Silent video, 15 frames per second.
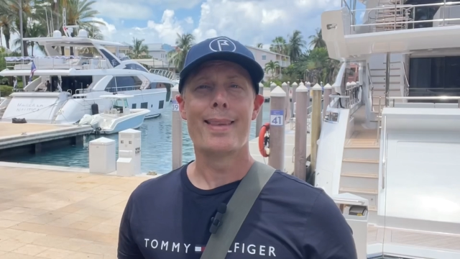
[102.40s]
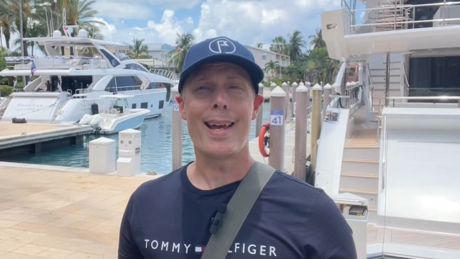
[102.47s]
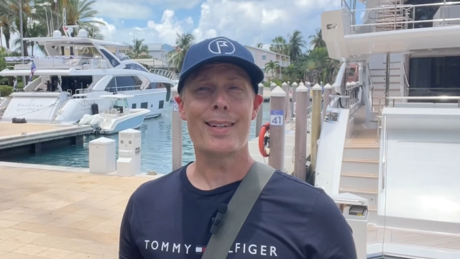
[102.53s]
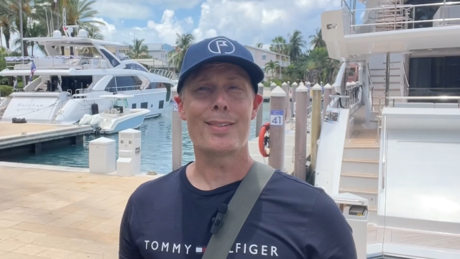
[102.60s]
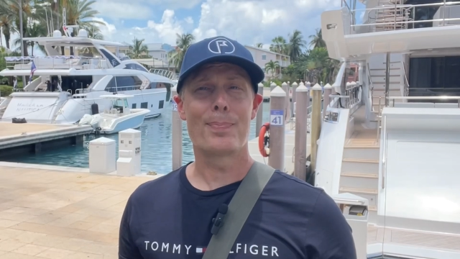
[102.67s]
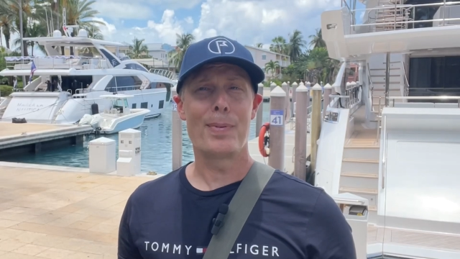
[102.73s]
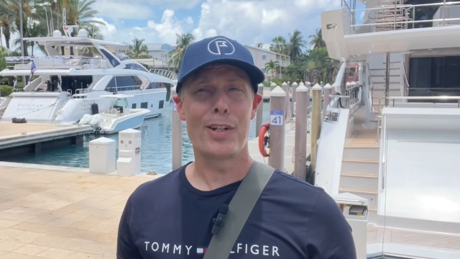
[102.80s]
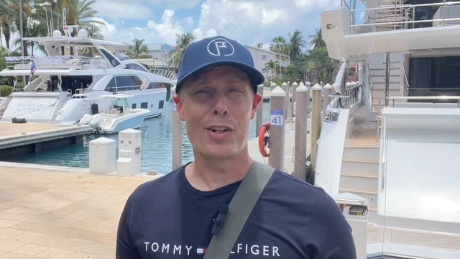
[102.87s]

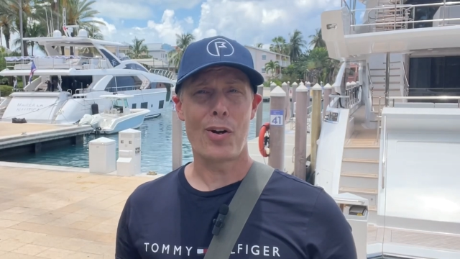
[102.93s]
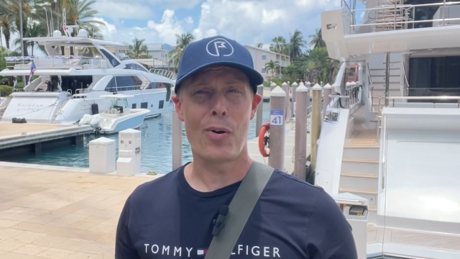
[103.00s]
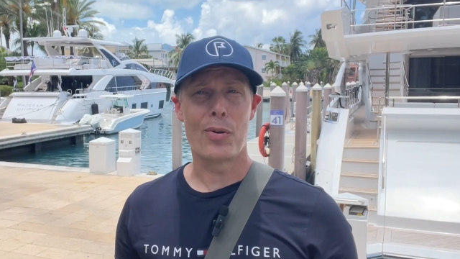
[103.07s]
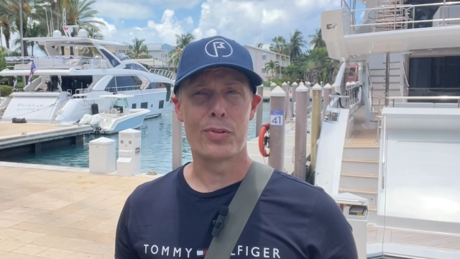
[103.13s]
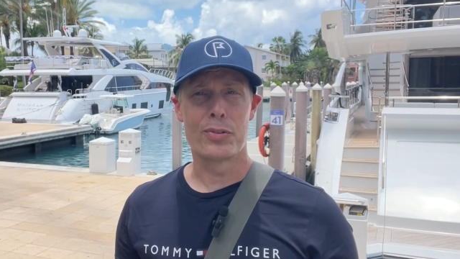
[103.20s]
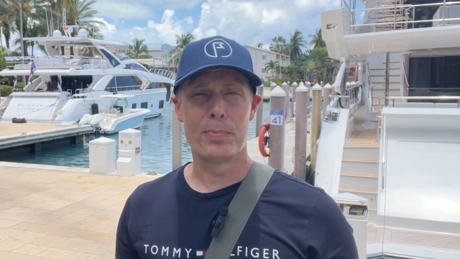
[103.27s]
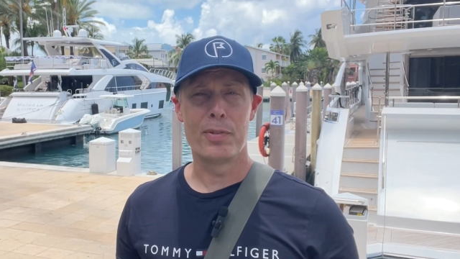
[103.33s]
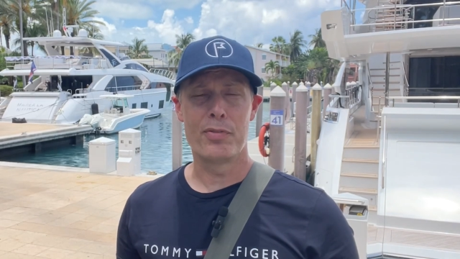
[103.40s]
That's
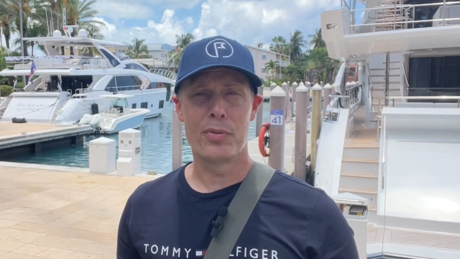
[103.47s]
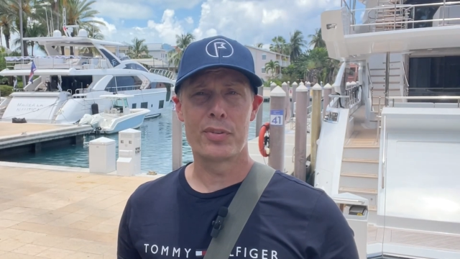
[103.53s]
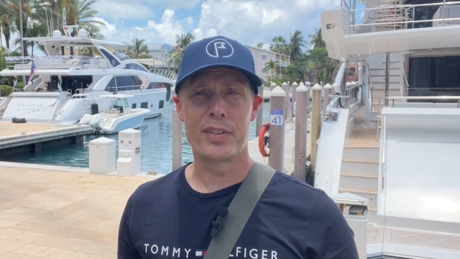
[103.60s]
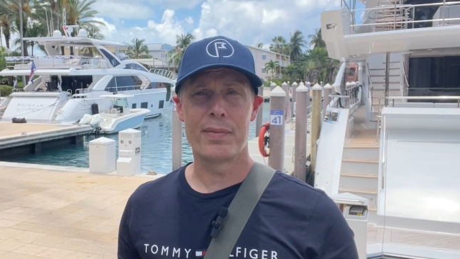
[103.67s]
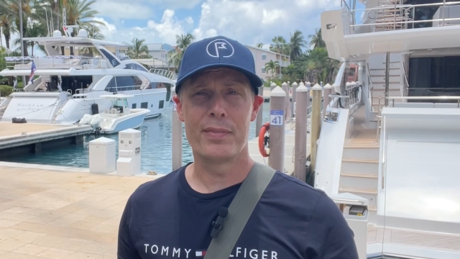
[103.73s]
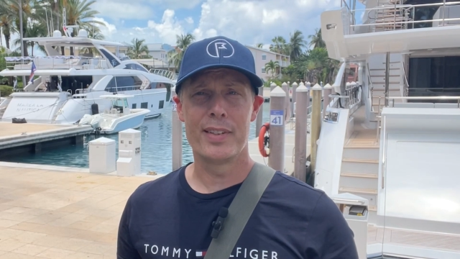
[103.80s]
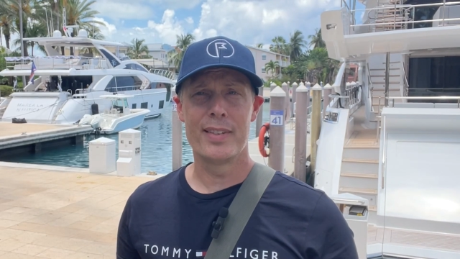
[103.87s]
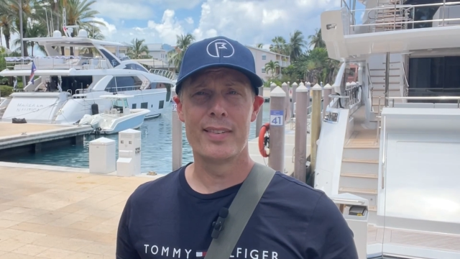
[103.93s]
because before
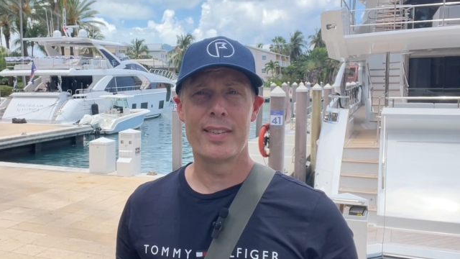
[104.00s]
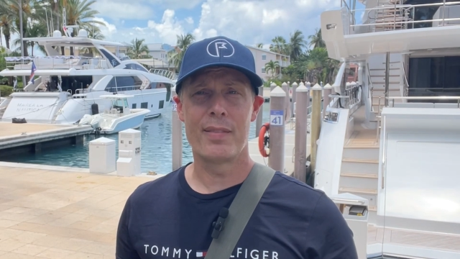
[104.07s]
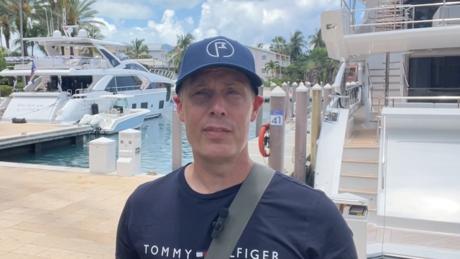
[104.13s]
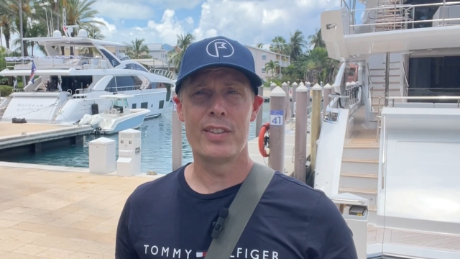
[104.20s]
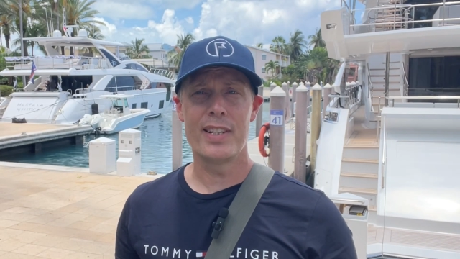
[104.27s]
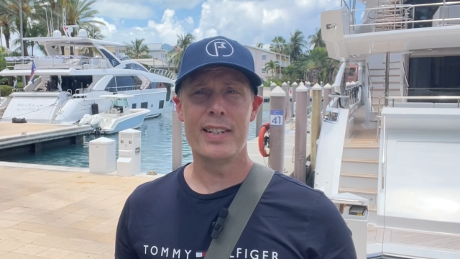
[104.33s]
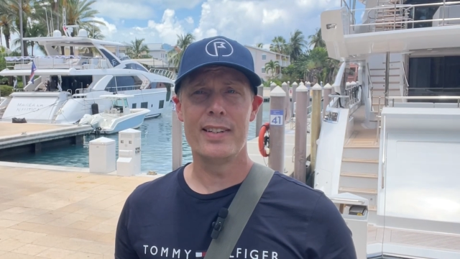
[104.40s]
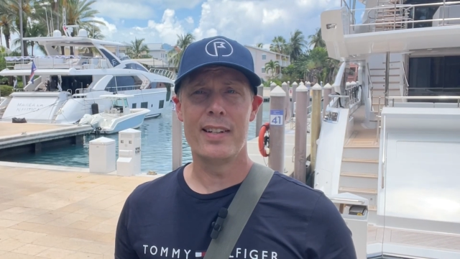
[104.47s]

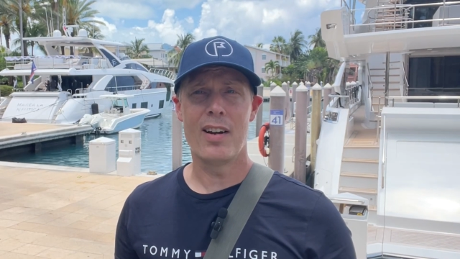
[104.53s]
1717